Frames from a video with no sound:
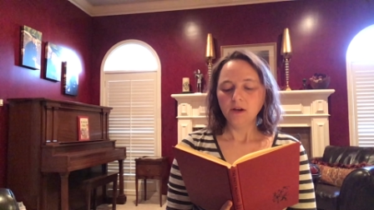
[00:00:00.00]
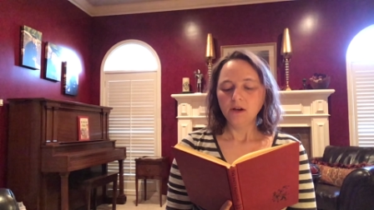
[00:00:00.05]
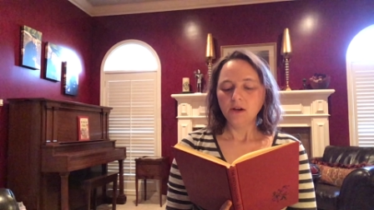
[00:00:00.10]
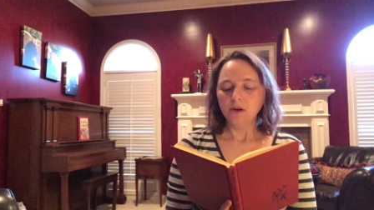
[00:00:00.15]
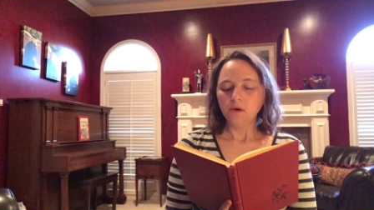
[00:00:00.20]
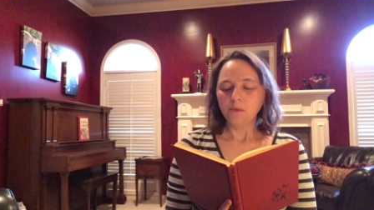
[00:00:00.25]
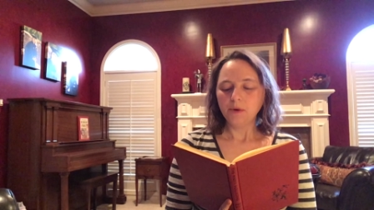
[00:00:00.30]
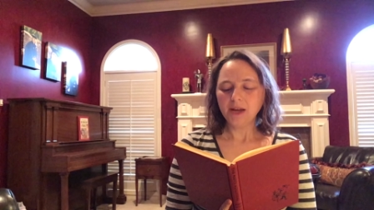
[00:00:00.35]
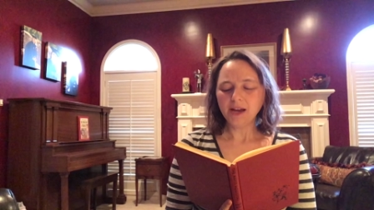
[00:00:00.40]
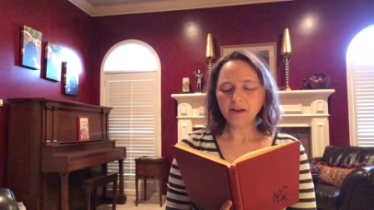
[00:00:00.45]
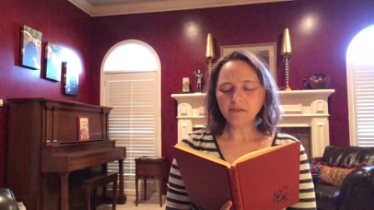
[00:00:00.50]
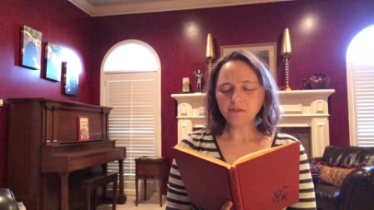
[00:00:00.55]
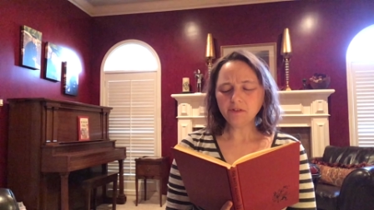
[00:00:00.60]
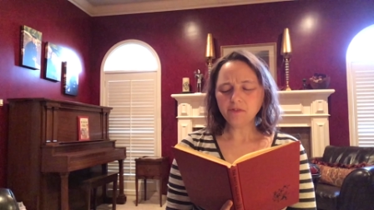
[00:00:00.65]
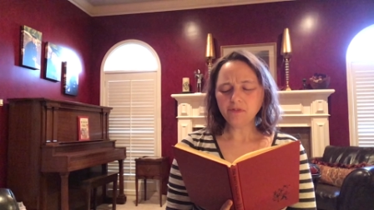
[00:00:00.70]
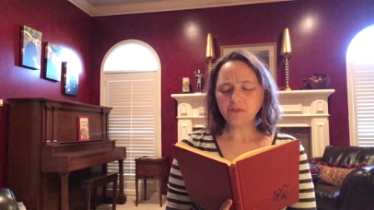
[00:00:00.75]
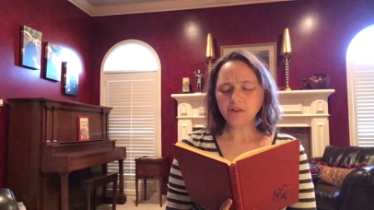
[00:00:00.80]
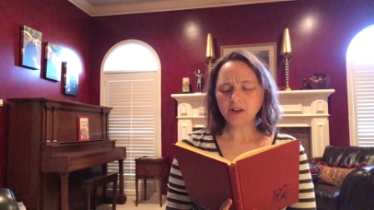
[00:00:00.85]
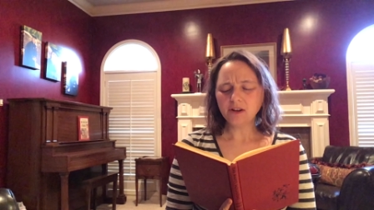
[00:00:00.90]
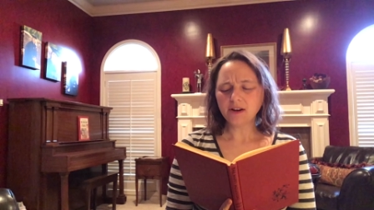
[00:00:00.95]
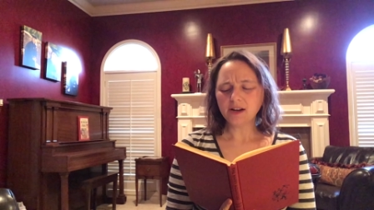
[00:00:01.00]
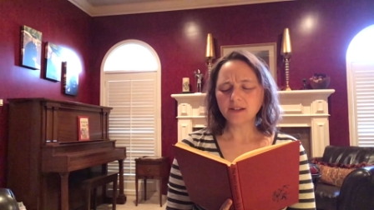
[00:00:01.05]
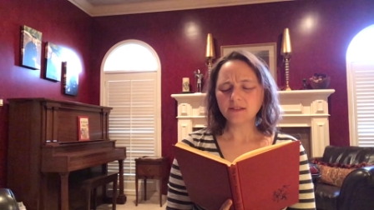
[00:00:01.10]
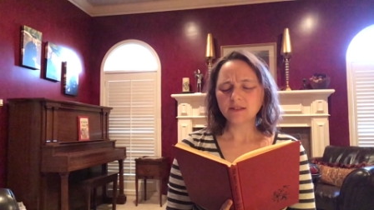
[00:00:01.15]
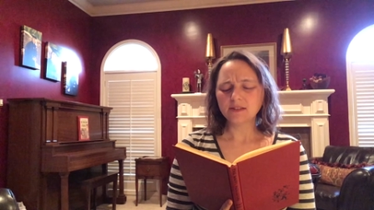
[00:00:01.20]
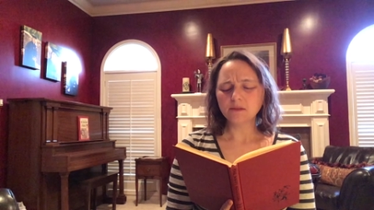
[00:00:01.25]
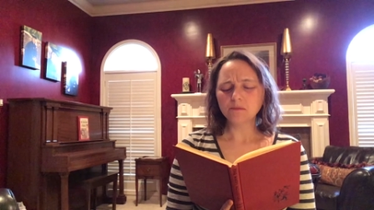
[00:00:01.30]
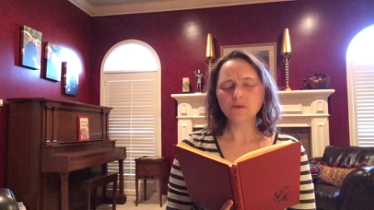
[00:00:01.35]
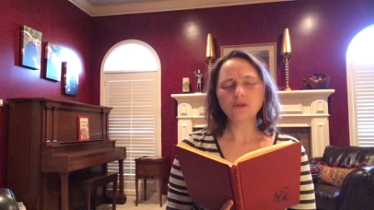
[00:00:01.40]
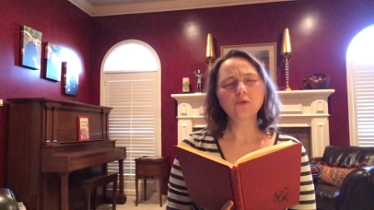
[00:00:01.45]
We have to figure out
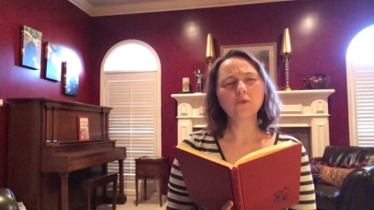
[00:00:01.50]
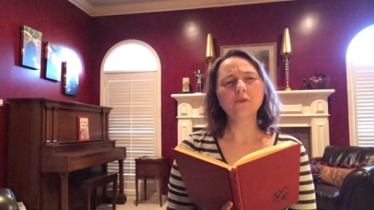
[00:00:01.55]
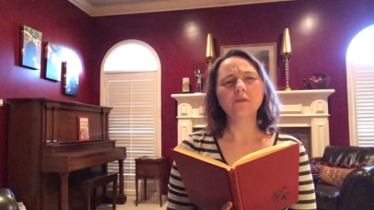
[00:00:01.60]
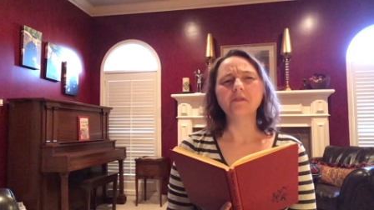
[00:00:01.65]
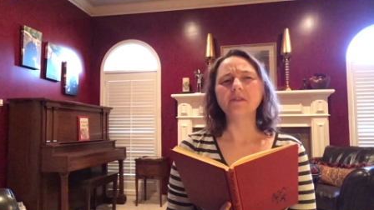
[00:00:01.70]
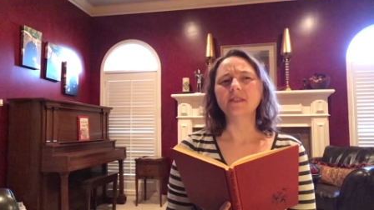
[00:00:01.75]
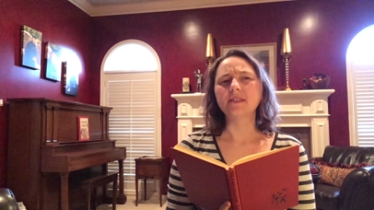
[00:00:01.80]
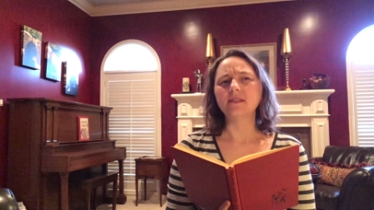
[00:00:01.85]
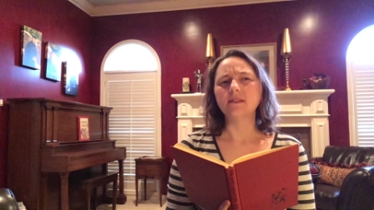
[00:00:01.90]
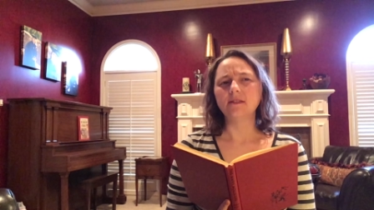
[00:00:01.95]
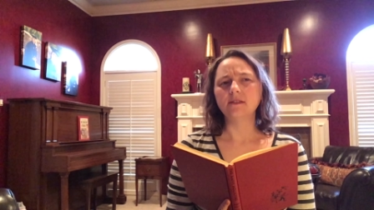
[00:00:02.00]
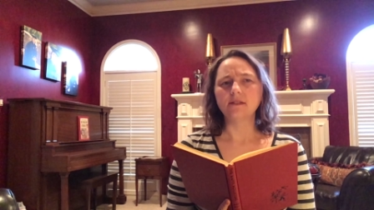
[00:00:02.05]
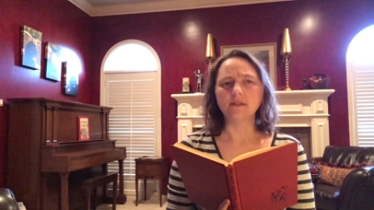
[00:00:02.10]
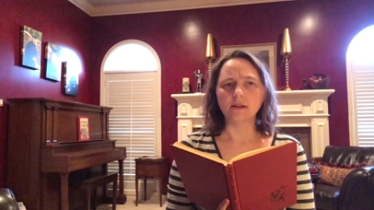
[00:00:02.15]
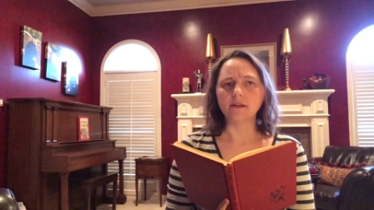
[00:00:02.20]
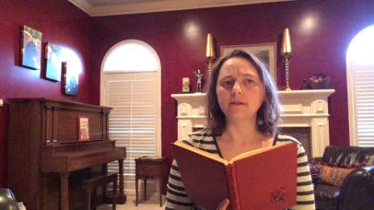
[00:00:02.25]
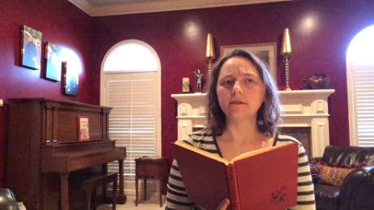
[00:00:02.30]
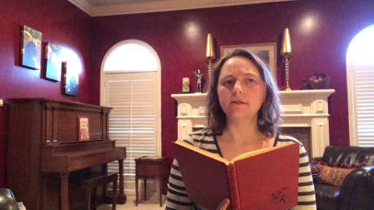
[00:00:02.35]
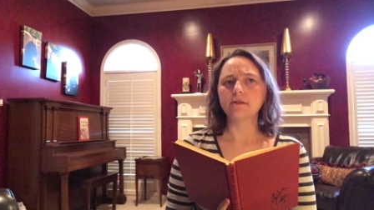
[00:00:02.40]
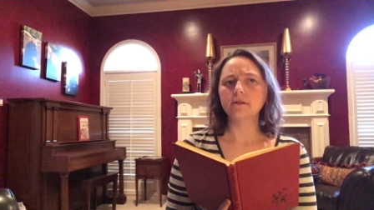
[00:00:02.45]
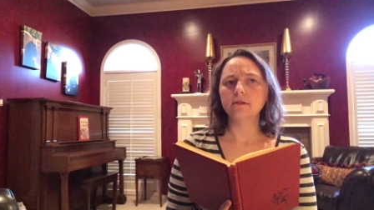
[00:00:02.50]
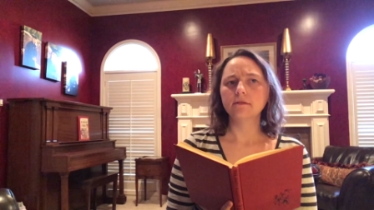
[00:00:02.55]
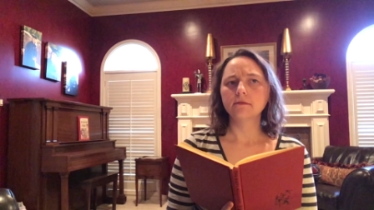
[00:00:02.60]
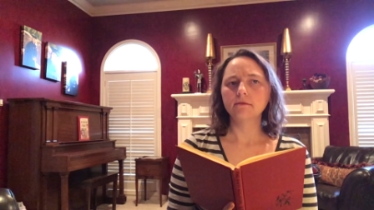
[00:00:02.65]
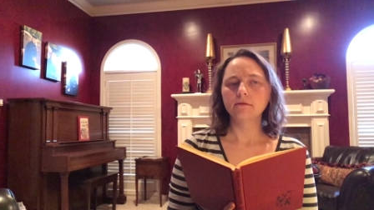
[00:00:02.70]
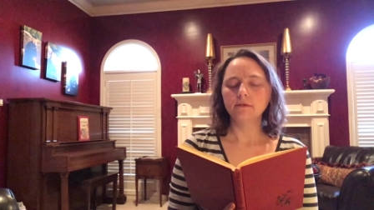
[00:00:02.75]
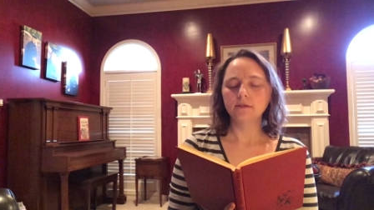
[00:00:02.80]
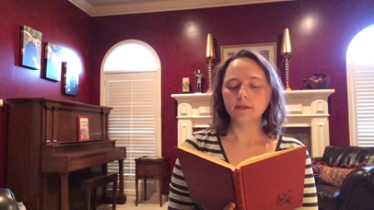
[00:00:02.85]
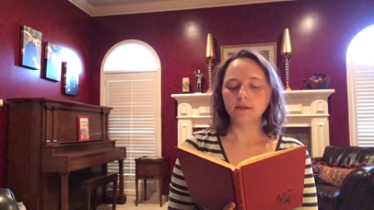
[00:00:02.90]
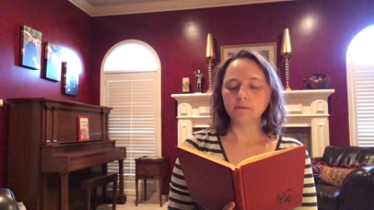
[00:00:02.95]
some sort of a stunt,
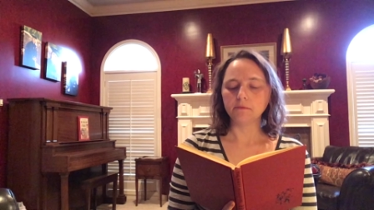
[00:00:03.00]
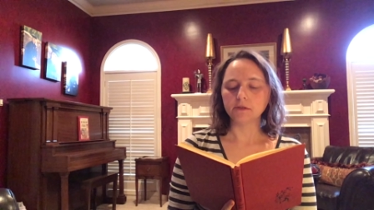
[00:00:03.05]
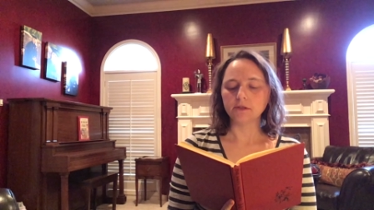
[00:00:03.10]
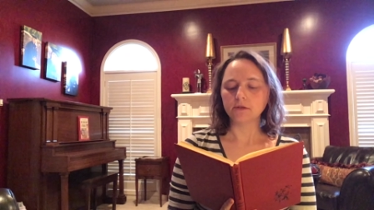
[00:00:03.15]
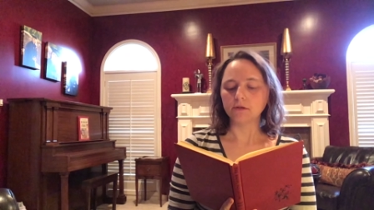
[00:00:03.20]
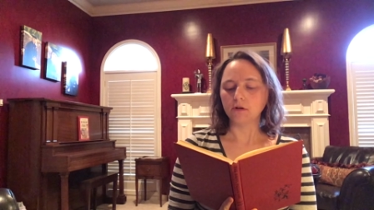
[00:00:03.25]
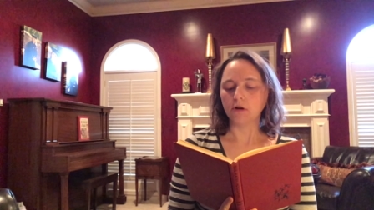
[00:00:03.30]
said Mr.